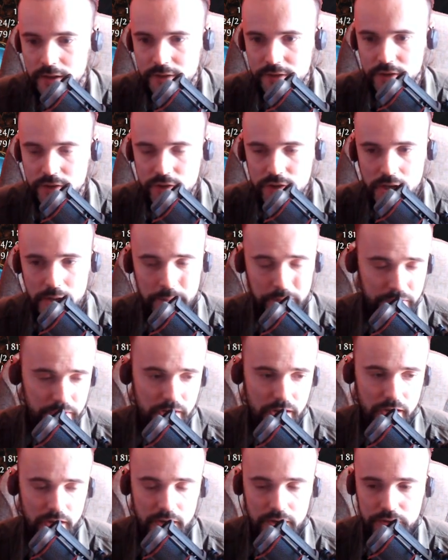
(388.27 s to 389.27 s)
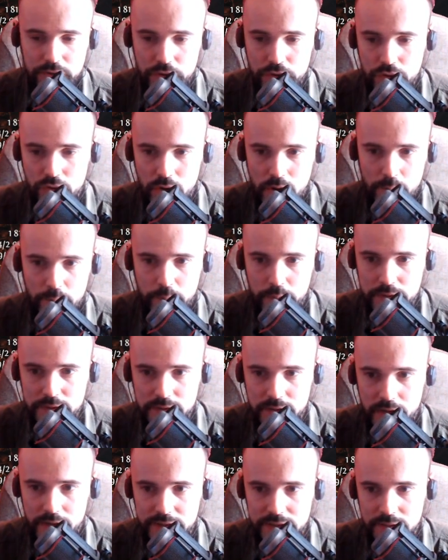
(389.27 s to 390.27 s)
The gem that I had to drop was
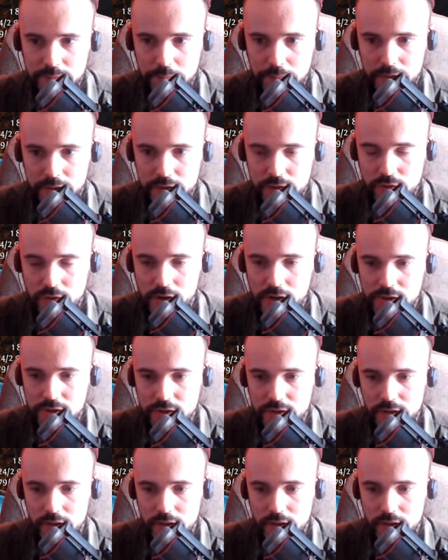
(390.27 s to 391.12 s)
Lightning Penetration.